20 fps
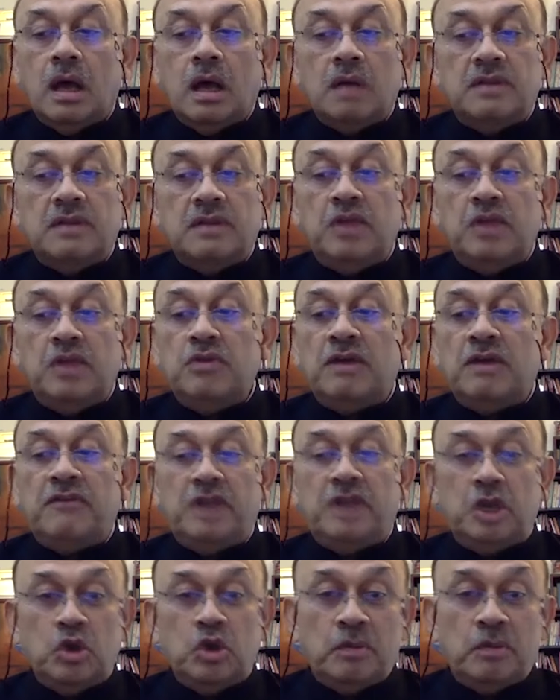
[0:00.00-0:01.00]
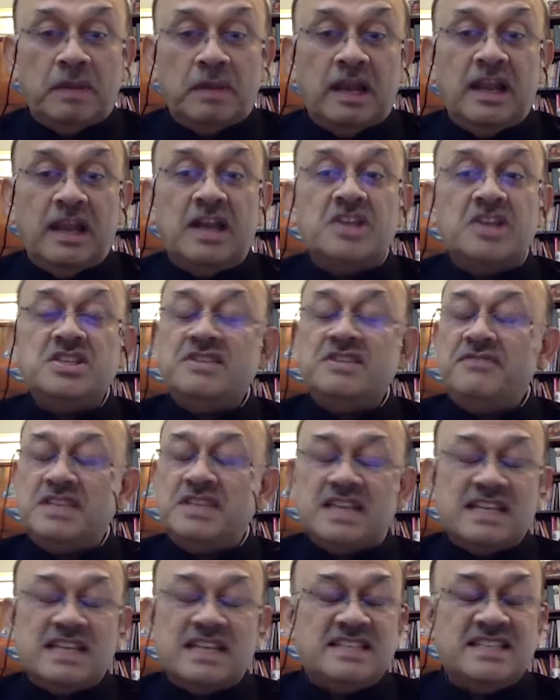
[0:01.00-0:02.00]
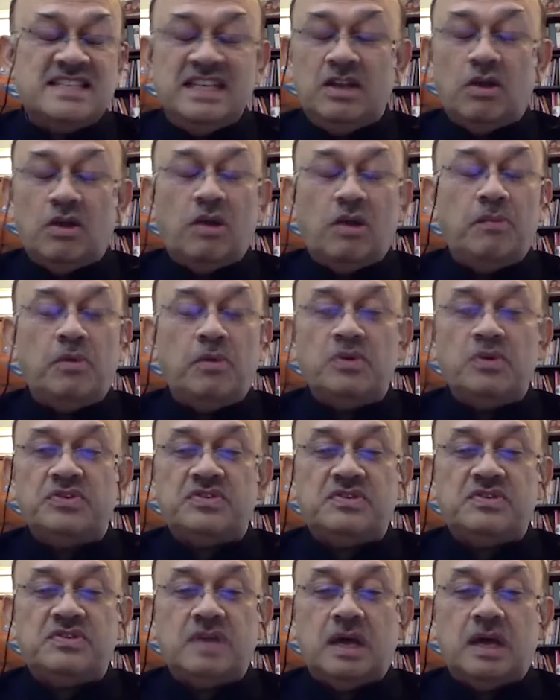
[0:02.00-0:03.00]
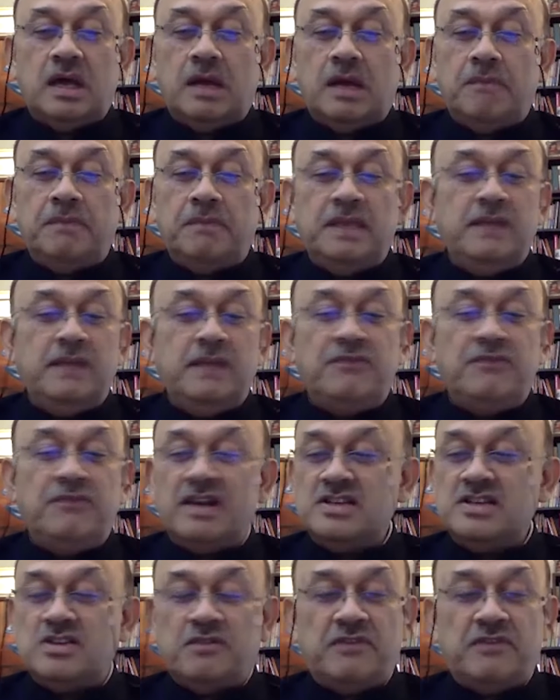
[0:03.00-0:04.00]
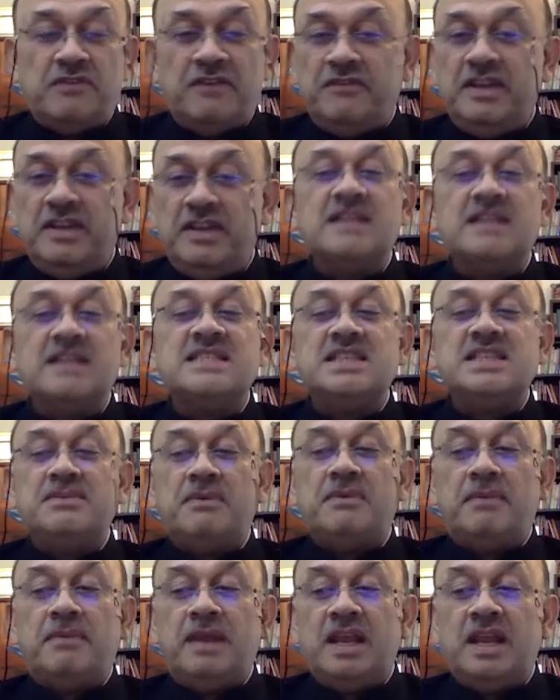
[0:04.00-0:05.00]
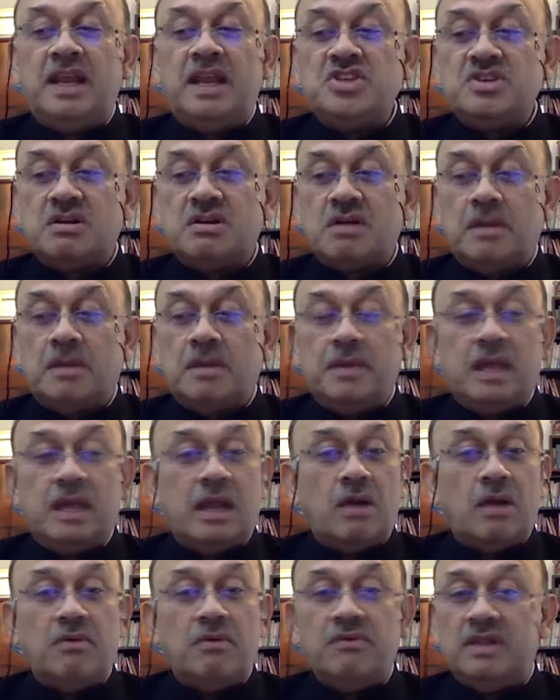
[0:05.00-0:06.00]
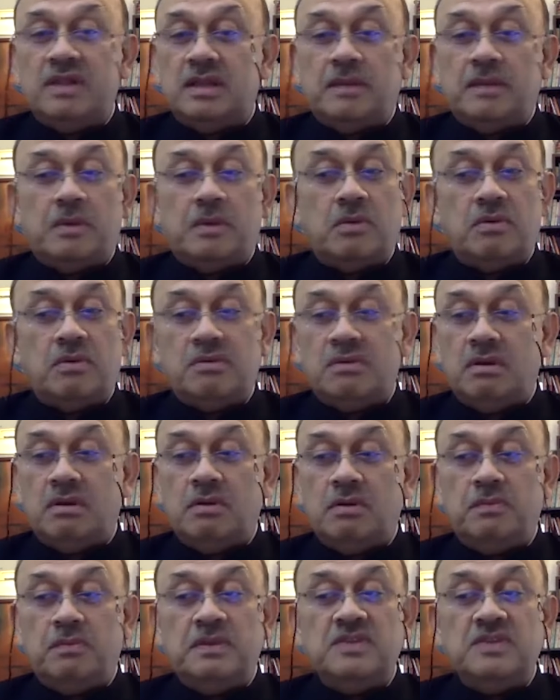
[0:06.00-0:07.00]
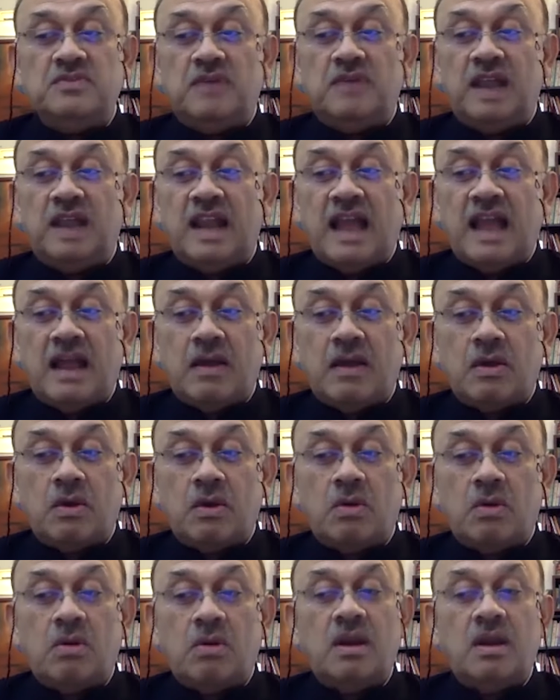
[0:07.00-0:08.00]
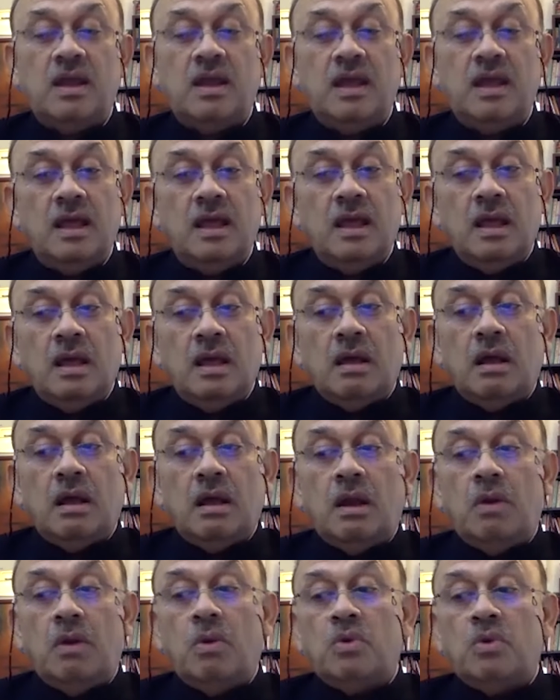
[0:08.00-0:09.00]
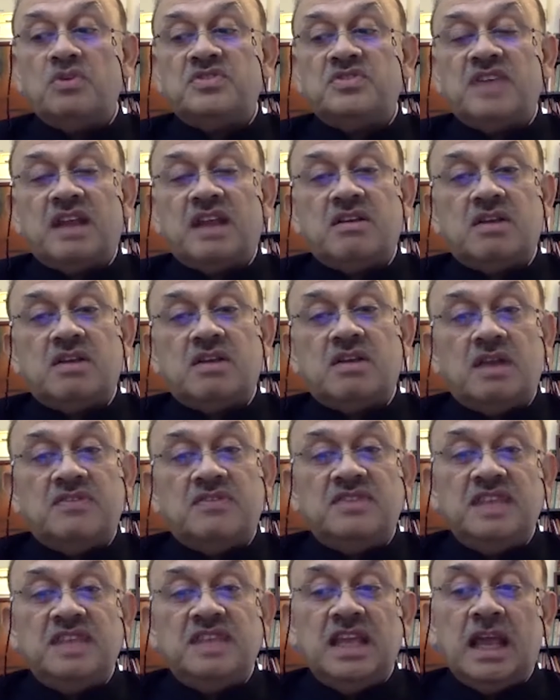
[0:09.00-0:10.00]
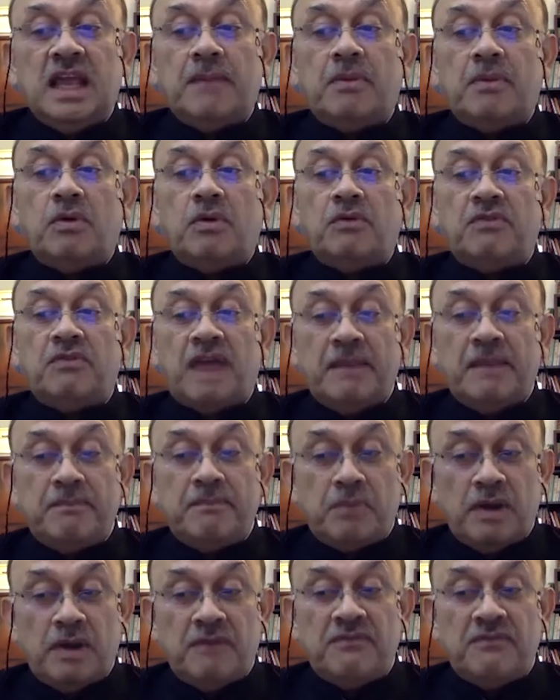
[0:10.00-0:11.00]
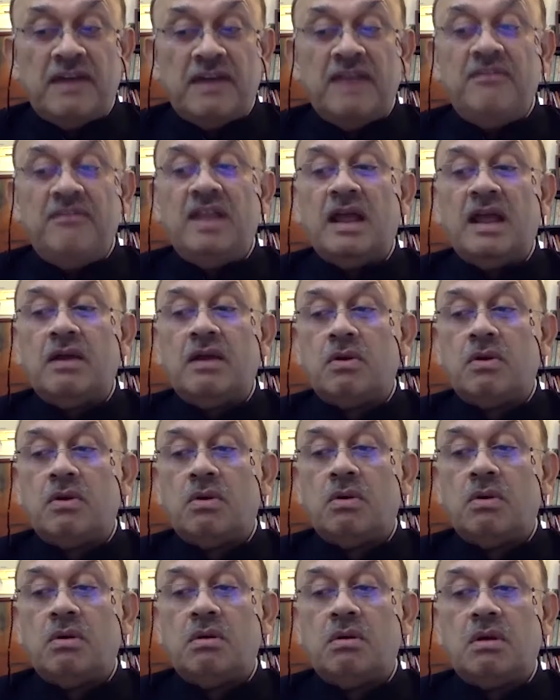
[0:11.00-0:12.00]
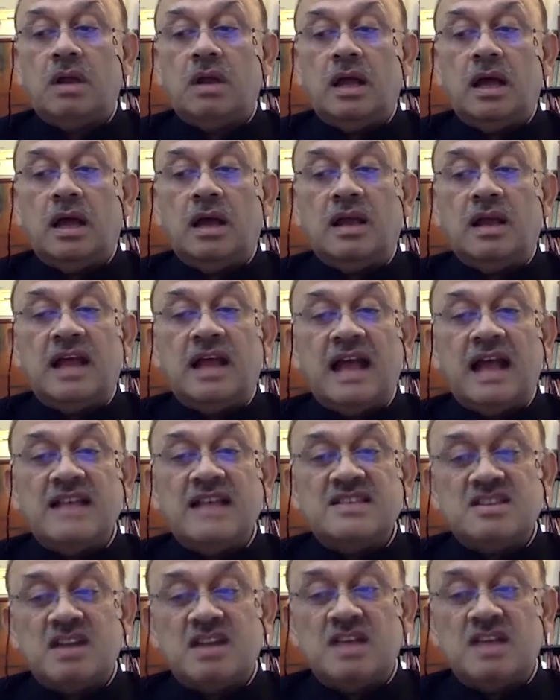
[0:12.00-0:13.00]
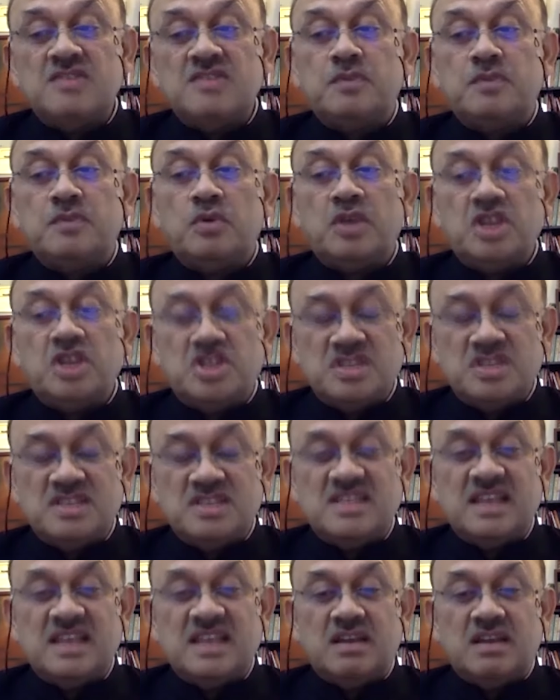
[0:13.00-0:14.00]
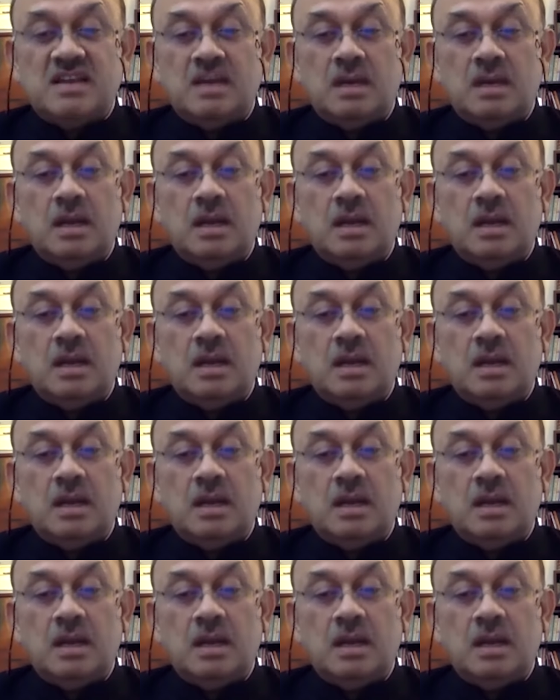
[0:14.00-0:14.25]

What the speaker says: Then you have renewable energy, which has seen almost PE funds of every conceivable nature coming around with about rupees 1 lakh crore. Road sector seeing about 5.5 lakh crore, gas transportation sector.